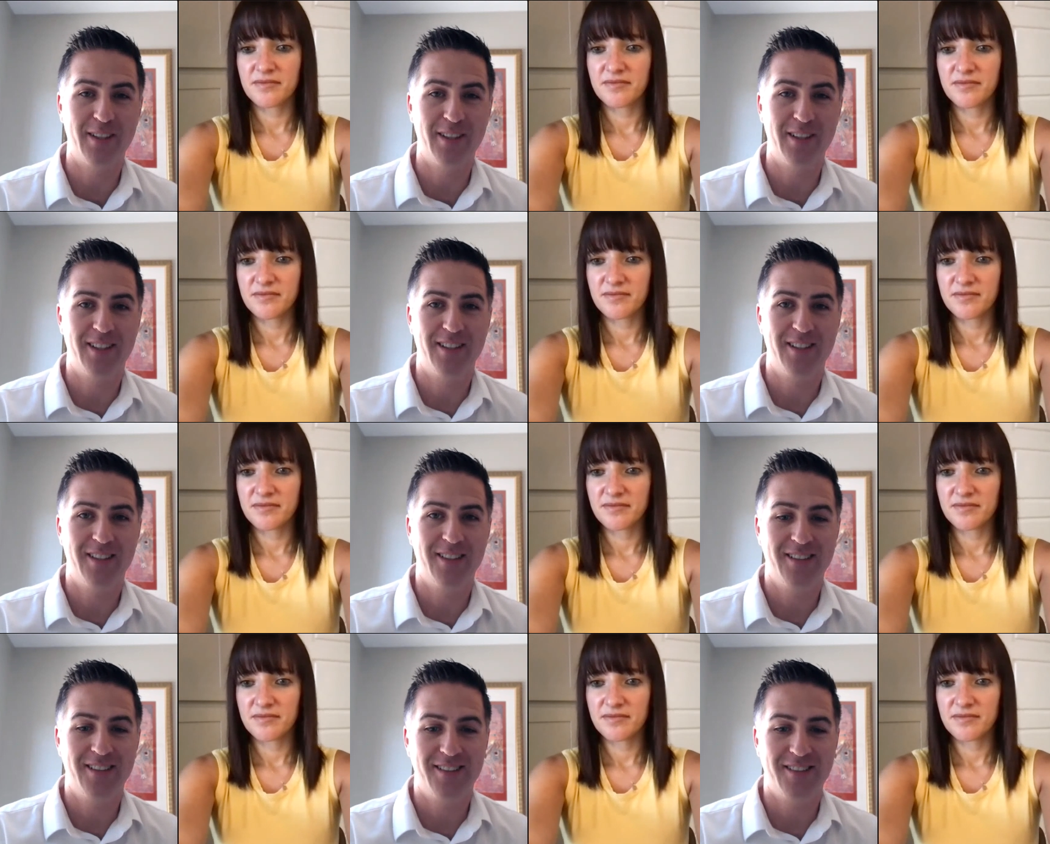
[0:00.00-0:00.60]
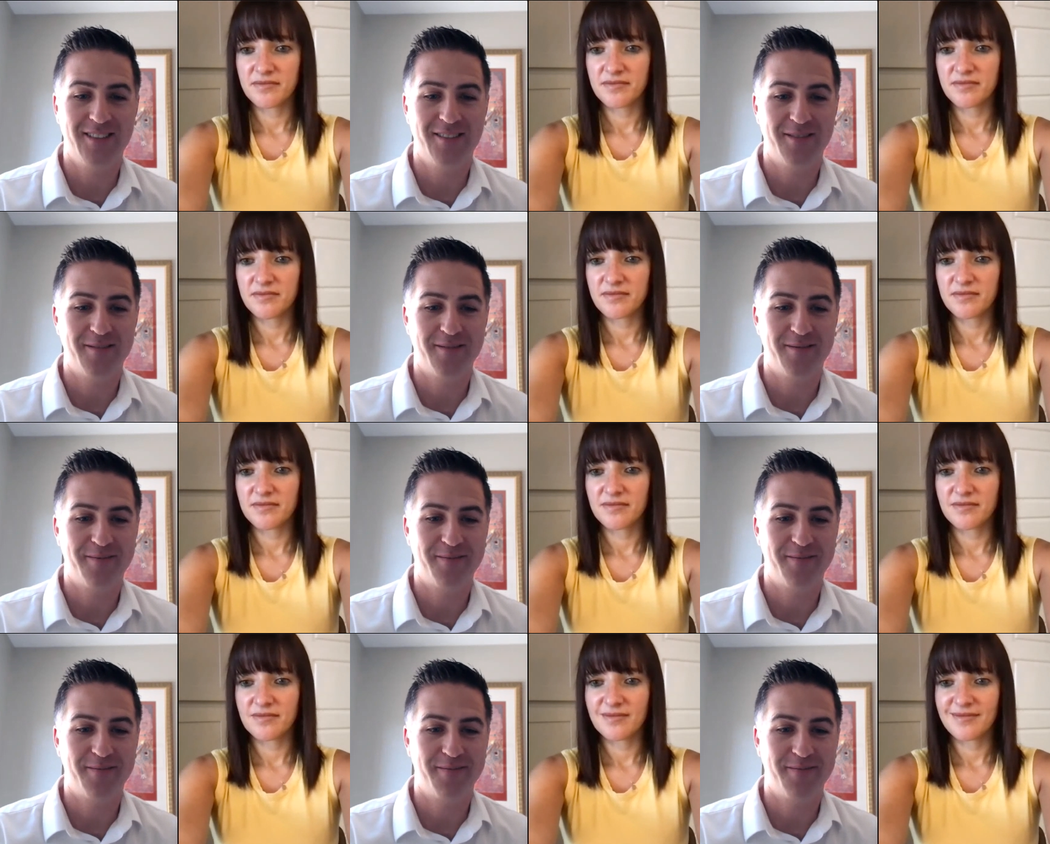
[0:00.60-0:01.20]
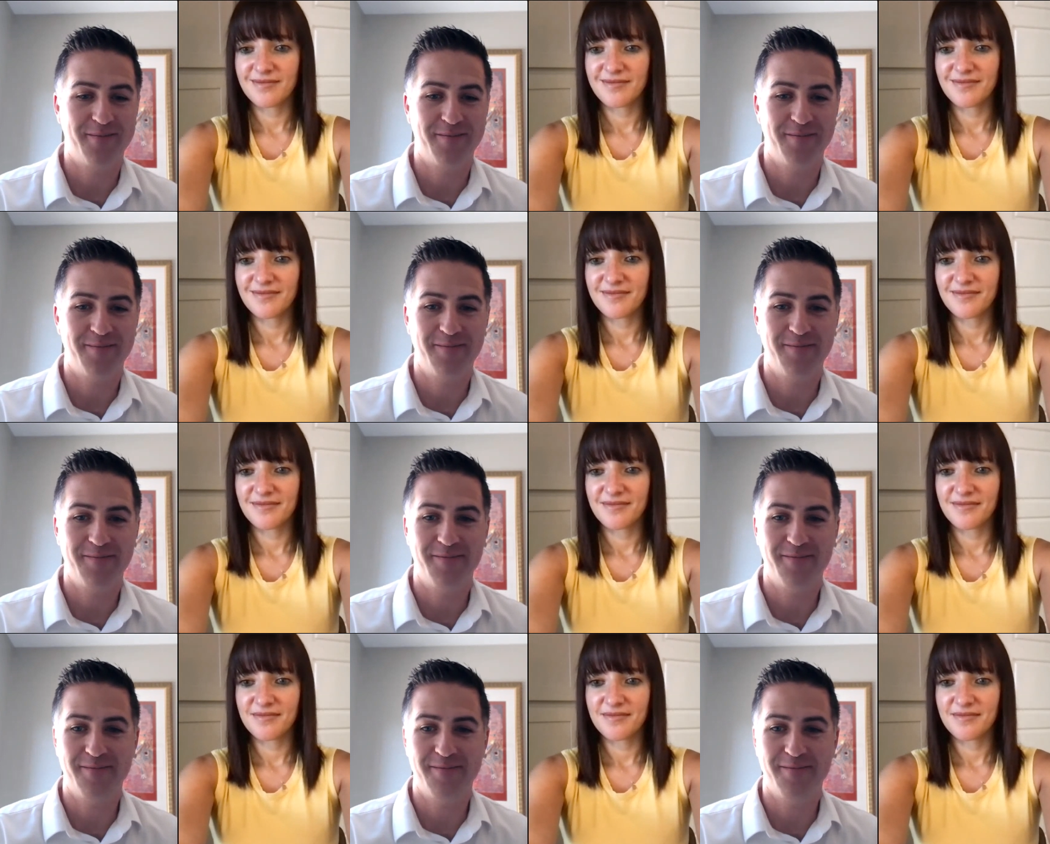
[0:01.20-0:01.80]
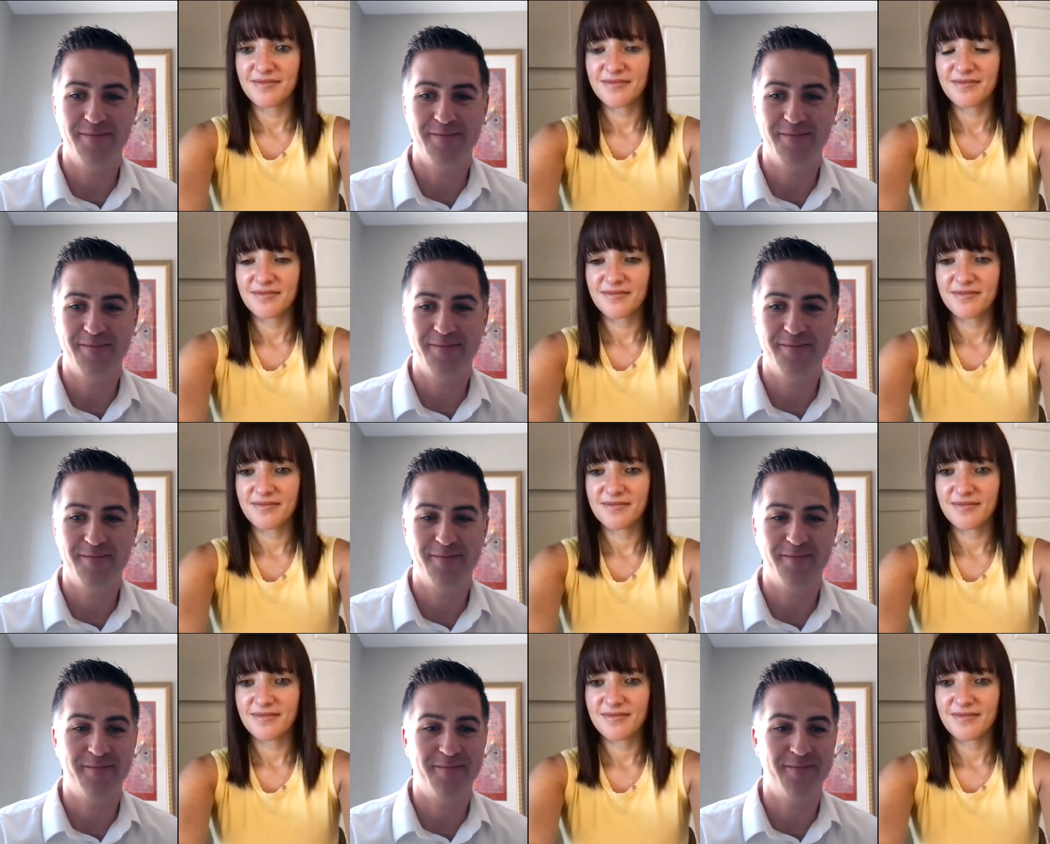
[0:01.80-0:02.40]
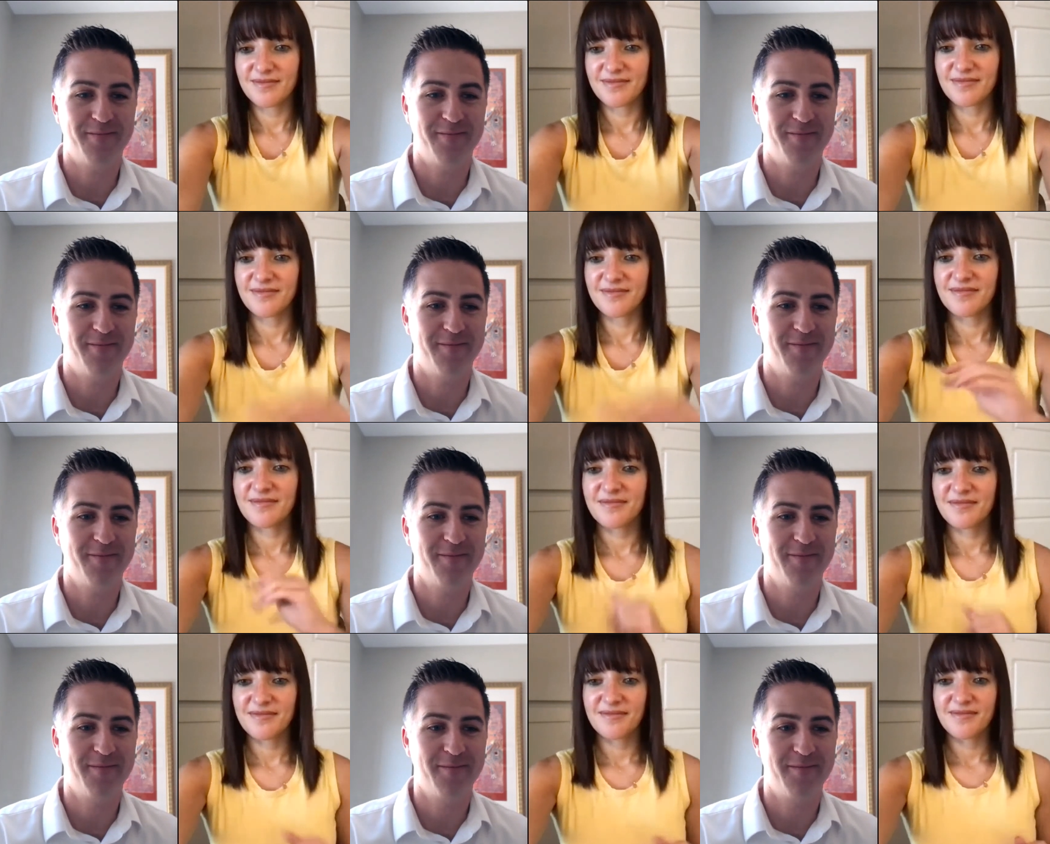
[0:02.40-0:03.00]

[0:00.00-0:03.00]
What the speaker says: Nothing is said.